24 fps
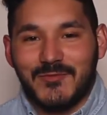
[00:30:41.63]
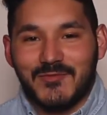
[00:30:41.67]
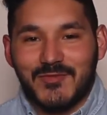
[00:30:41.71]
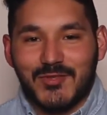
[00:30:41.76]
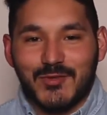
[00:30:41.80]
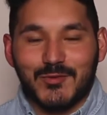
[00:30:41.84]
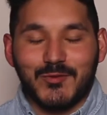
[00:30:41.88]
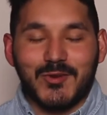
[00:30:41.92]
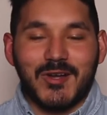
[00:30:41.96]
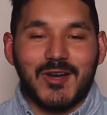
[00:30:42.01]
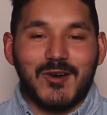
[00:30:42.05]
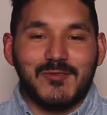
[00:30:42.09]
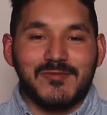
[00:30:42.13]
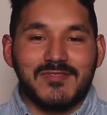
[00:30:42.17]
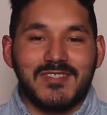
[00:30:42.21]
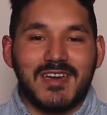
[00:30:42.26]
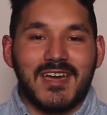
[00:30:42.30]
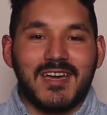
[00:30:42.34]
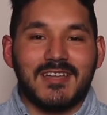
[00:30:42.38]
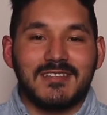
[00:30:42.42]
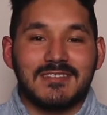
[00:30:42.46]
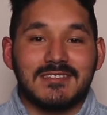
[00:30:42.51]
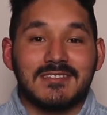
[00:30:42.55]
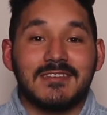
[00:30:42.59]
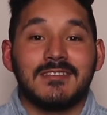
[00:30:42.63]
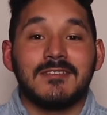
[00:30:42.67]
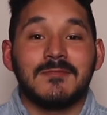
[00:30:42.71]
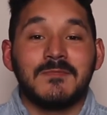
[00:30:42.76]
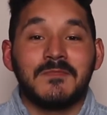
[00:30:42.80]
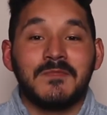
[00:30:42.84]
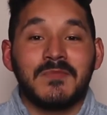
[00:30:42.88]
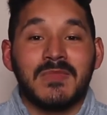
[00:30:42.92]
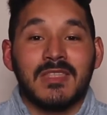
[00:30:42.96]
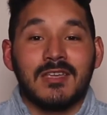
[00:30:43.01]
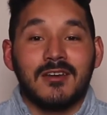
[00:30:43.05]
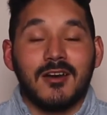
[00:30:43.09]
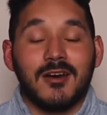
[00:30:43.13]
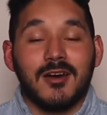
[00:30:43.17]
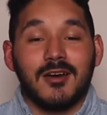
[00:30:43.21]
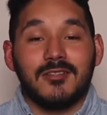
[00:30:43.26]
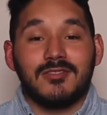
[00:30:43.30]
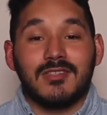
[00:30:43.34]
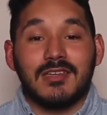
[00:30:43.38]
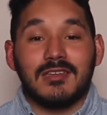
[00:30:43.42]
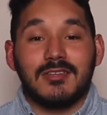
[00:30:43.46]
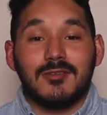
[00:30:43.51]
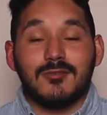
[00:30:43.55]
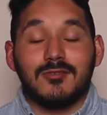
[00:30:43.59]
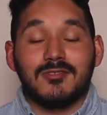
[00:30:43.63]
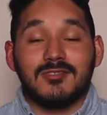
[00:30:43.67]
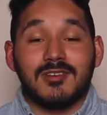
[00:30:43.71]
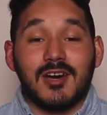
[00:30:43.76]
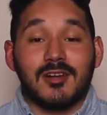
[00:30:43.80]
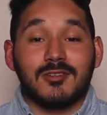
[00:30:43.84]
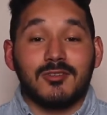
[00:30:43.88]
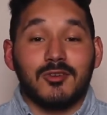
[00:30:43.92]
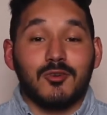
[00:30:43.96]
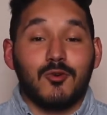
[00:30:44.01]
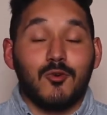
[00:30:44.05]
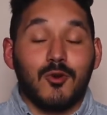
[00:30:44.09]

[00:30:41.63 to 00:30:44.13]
throughout that. Thank you to Dr.